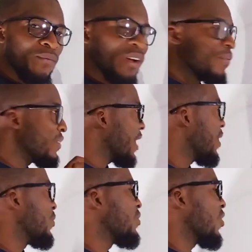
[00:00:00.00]
5
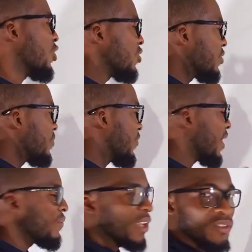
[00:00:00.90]
times because
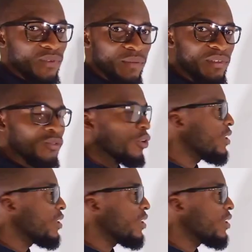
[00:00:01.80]
5 times 5 is